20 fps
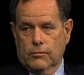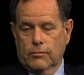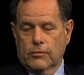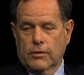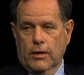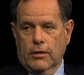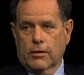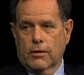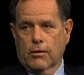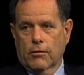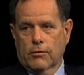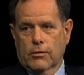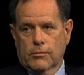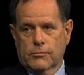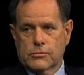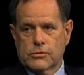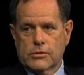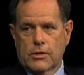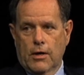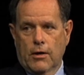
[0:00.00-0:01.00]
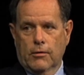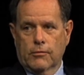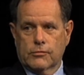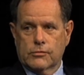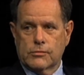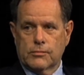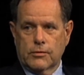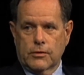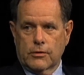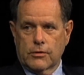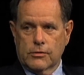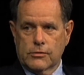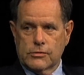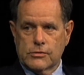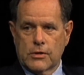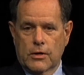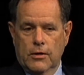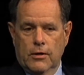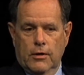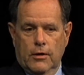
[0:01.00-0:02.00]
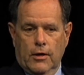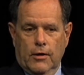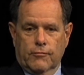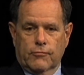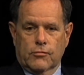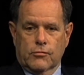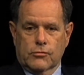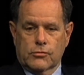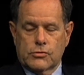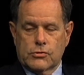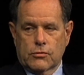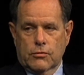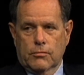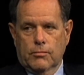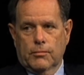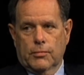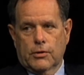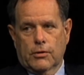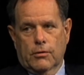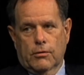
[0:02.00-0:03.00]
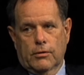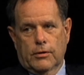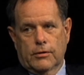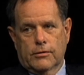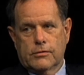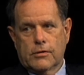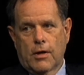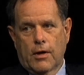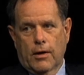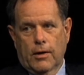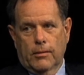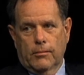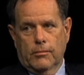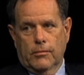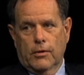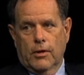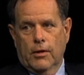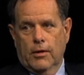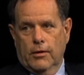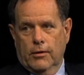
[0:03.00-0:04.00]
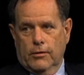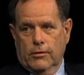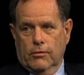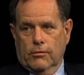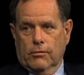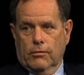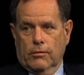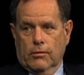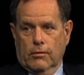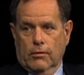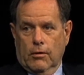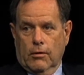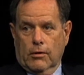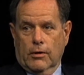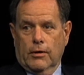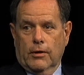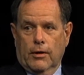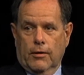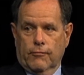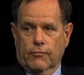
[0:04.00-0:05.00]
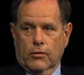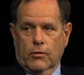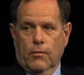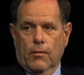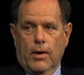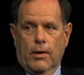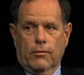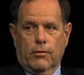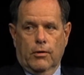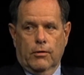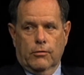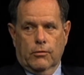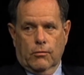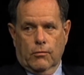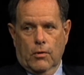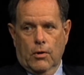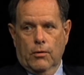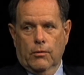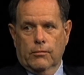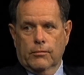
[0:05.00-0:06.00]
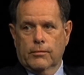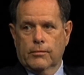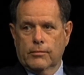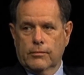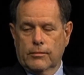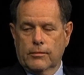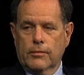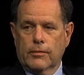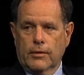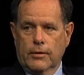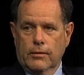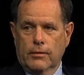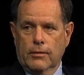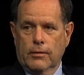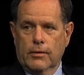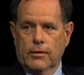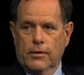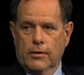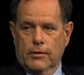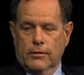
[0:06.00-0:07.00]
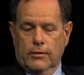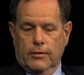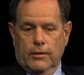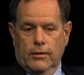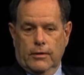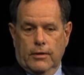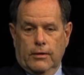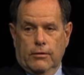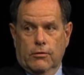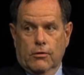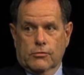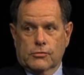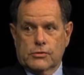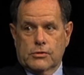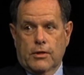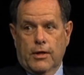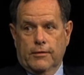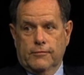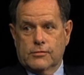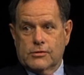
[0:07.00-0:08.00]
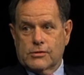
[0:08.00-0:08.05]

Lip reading: take care of themselves, because after a certain period of time, you know, they are going to have to go out on their own and they need those life